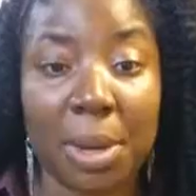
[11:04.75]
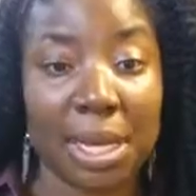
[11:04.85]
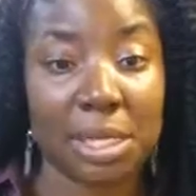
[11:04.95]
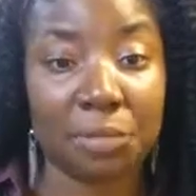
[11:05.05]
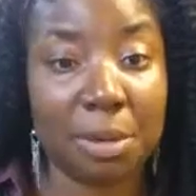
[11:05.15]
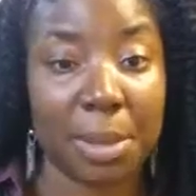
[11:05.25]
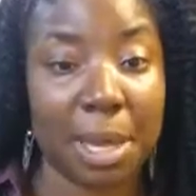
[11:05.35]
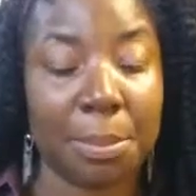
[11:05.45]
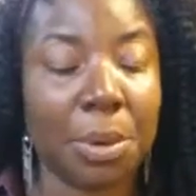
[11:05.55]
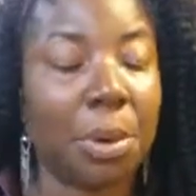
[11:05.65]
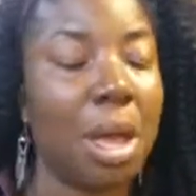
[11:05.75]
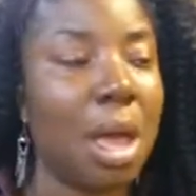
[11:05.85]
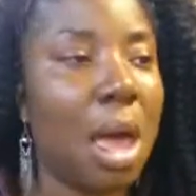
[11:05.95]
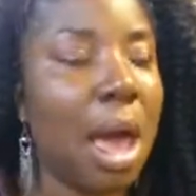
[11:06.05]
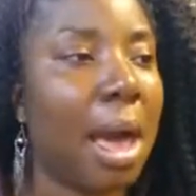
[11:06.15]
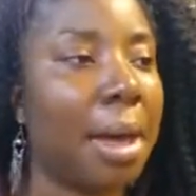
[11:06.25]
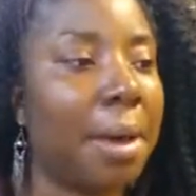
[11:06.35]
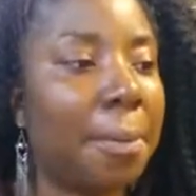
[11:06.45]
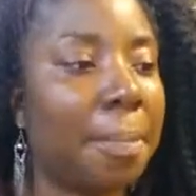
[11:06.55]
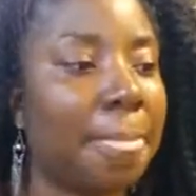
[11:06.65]
many different people.
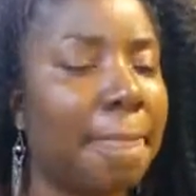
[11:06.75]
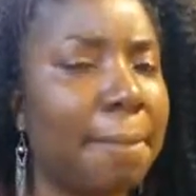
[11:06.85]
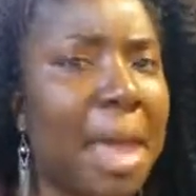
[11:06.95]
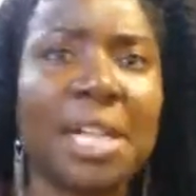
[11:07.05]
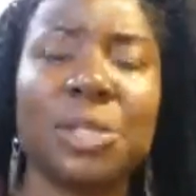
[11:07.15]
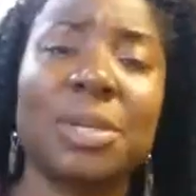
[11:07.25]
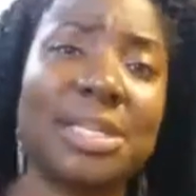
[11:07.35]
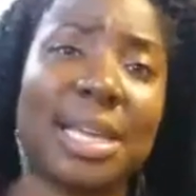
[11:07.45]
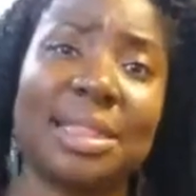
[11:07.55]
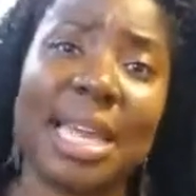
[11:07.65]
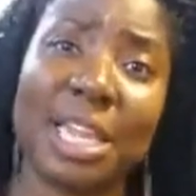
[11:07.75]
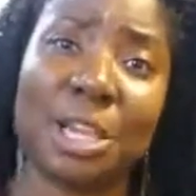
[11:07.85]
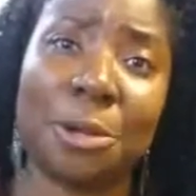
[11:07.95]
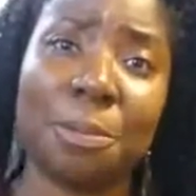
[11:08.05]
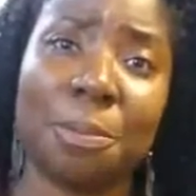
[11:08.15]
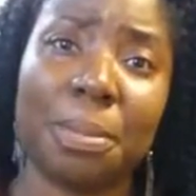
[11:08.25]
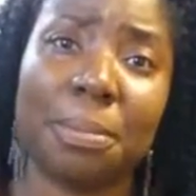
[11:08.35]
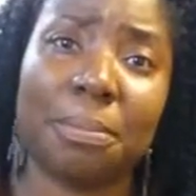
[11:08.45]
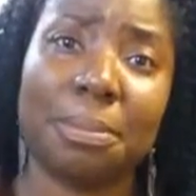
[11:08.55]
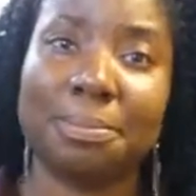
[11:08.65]
Um, I just want to say thank you.
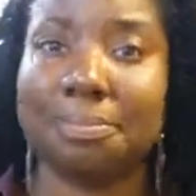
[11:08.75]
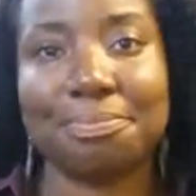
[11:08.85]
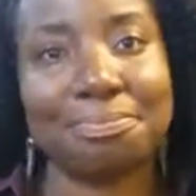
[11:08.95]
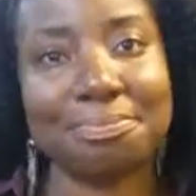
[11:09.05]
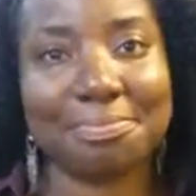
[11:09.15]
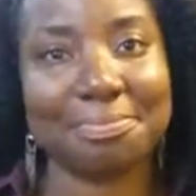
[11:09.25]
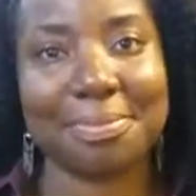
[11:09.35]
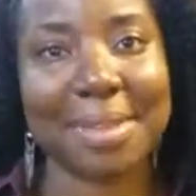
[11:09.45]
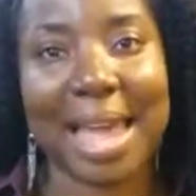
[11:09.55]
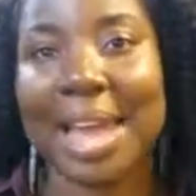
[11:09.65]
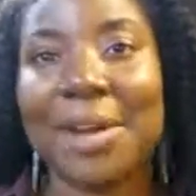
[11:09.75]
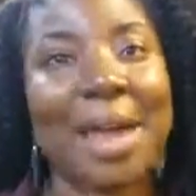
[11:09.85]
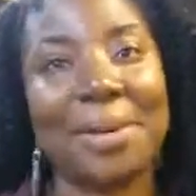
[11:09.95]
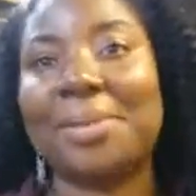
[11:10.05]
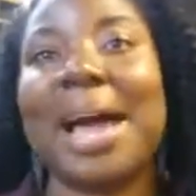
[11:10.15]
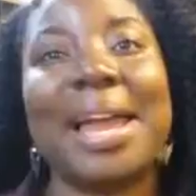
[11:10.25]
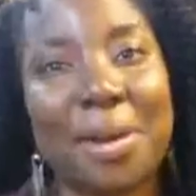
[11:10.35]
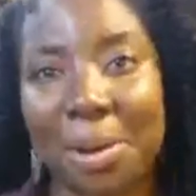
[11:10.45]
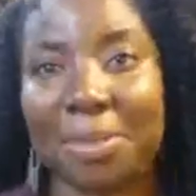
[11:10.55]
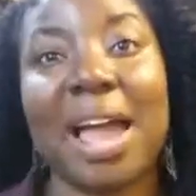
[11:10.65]
I know I don't. I know
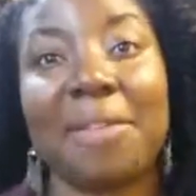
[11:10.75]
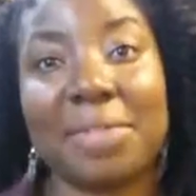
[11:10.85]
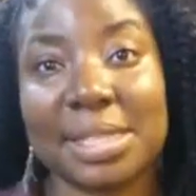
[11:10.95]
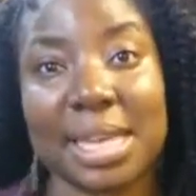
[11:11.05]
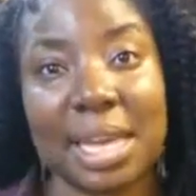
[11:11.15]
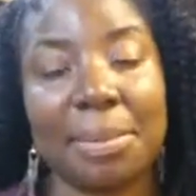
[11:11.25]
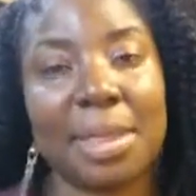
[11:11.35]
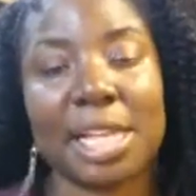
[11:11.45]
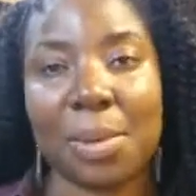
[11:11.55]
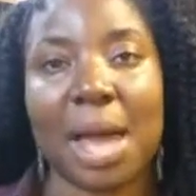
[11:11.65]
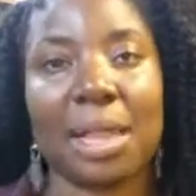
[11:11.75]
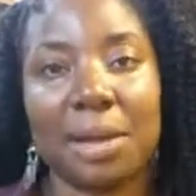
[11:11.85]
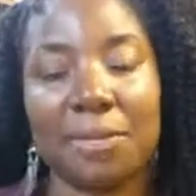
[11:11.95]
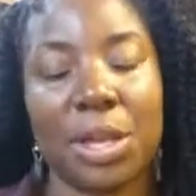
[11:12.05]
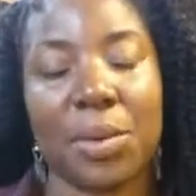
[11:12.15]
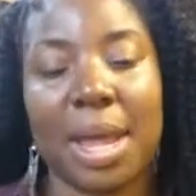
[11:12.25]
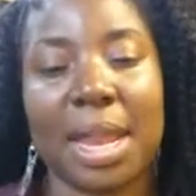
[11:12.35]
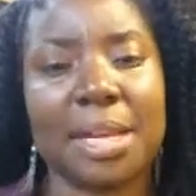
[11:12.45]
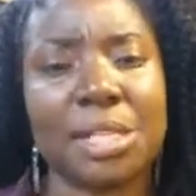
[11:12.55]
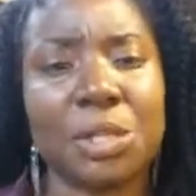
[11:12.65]
I don't even have to say it, but that's why I love you, and
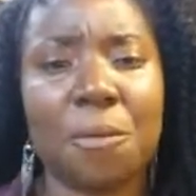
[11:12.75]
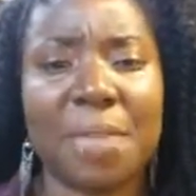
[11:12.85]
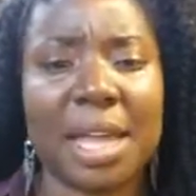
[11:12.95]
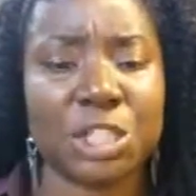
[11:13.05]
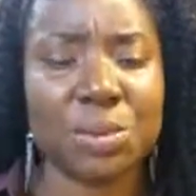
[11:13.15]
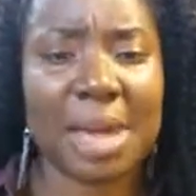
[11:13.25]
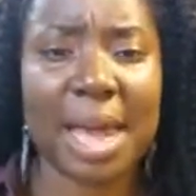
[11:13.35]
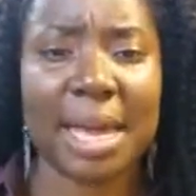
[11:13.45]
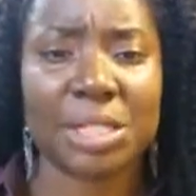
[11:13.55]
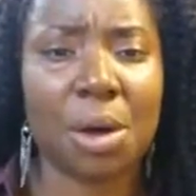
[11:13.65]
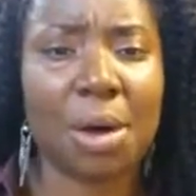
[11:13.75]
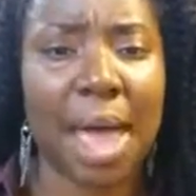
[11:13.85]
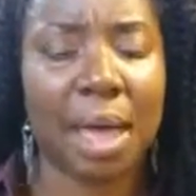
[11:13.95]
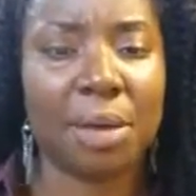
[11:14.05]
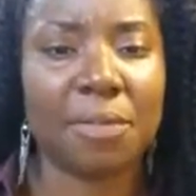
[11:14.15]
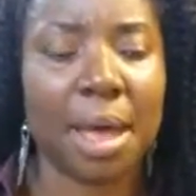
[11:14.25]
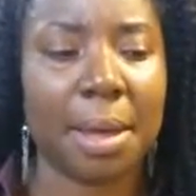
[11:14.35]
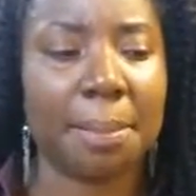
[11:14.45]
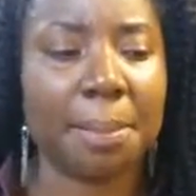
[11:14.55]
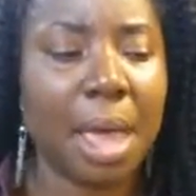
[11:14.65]
I just hope that you guys all have
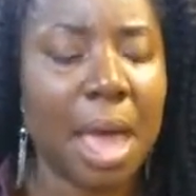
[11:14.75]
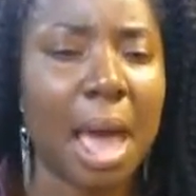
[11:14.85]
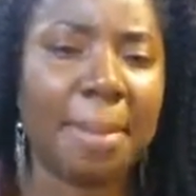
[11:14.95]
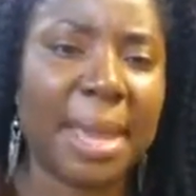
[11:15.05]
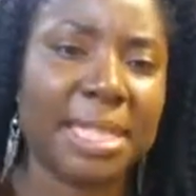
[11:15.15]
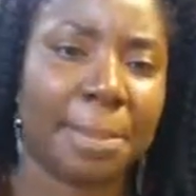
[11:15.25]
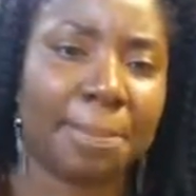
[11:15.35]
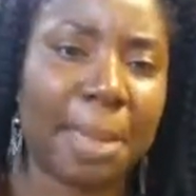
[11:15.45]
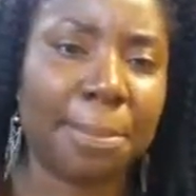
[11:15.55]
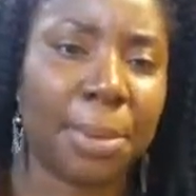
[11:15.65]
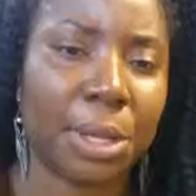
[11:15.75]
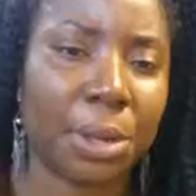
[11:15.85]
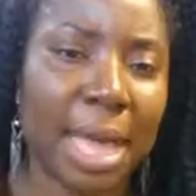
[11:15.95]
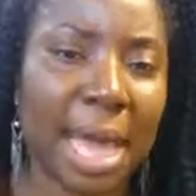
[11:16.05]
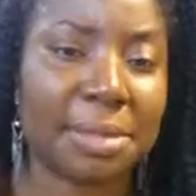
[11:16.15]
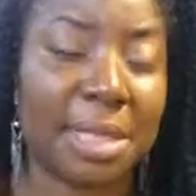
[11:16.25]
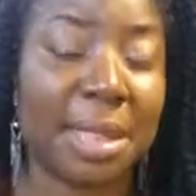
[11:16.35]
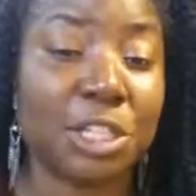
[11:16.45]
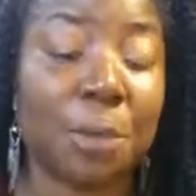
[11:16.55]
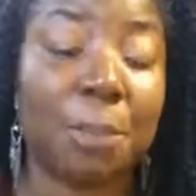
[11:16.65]
um, amazing people in your lives, and
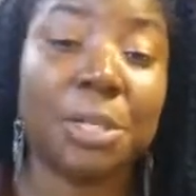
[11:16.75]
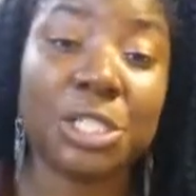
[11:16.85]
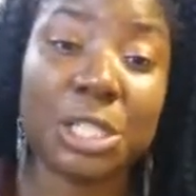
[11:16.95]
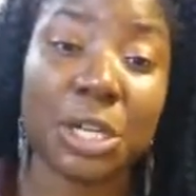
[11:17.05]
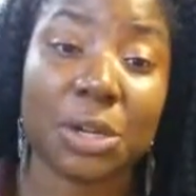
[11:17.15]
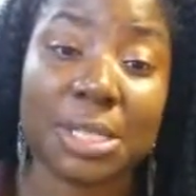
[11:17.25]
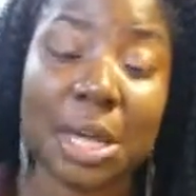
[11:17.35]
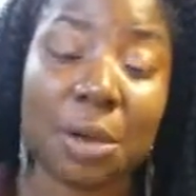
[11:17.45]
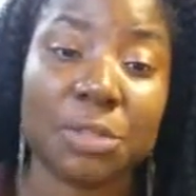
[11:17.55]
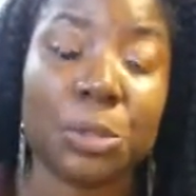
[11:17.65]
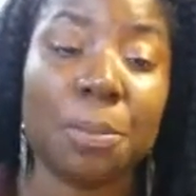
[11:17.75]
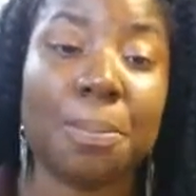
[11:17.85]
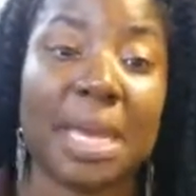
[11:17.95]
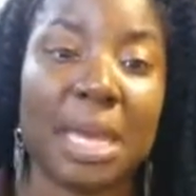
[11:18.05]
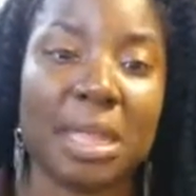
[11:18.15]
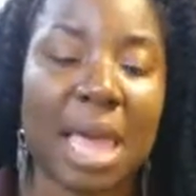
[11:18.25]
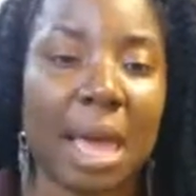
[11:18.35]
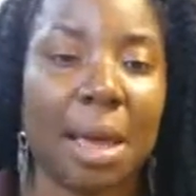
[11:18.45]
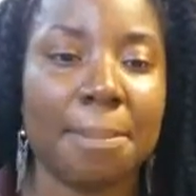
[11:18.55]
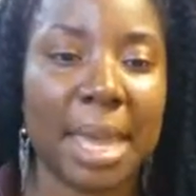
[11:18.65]
that you're pushing yourself to be
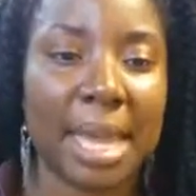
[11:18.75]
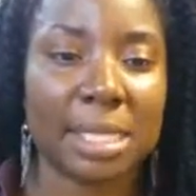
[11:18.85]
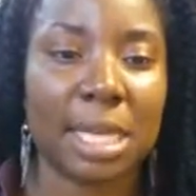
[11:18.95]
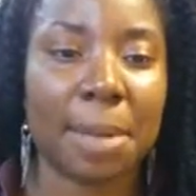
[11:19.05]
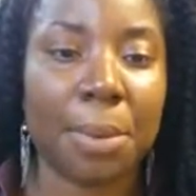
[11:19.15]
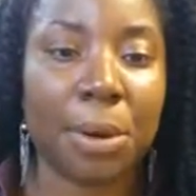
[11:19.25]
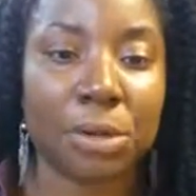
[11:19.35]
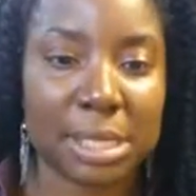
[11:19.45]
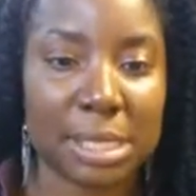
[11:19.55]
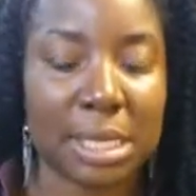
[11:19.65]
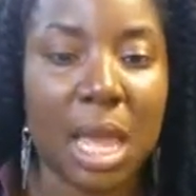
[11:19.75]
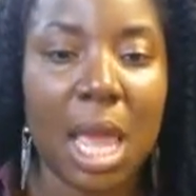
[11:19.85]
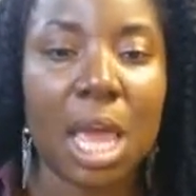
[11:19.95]
that amazing person